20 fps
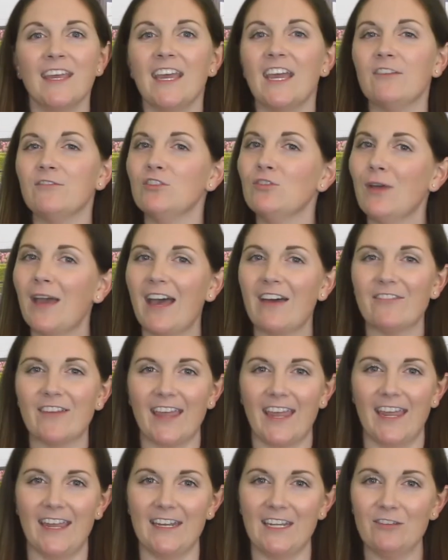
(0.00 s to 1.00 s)
If you
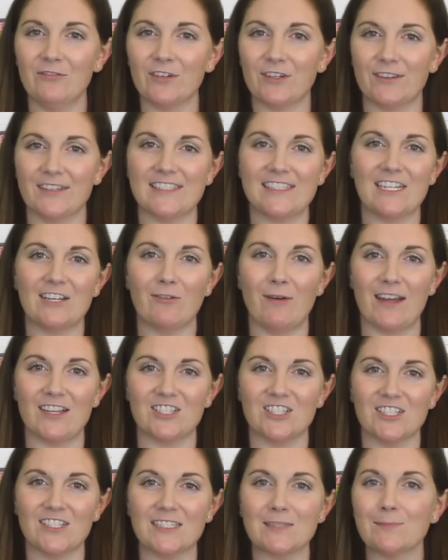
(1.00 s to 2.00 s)
have any real estate
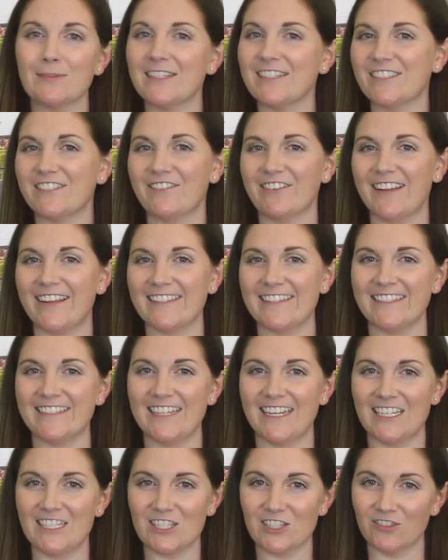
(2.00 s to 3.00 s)
questions, please don't
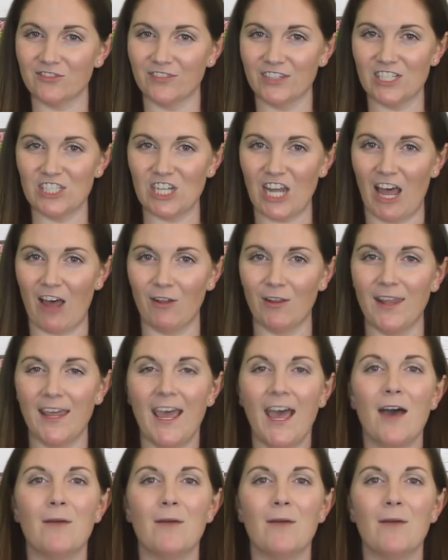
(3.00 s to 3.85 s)
hesitate to reach out.